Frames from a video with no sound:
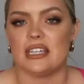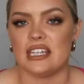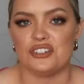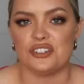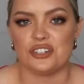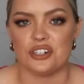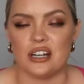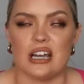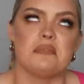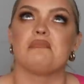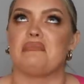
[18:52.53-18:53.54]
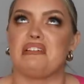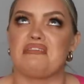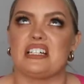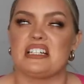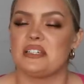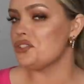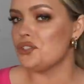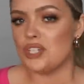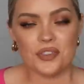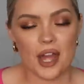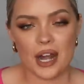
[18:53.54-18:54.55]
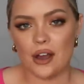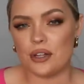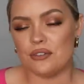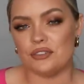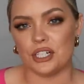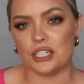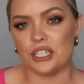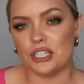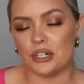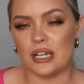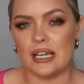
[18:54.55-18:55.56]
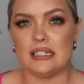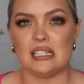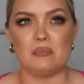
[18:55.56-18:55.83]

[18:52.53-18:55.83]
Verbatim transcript: The heat just turned on, perfect. So check that out if you're curious.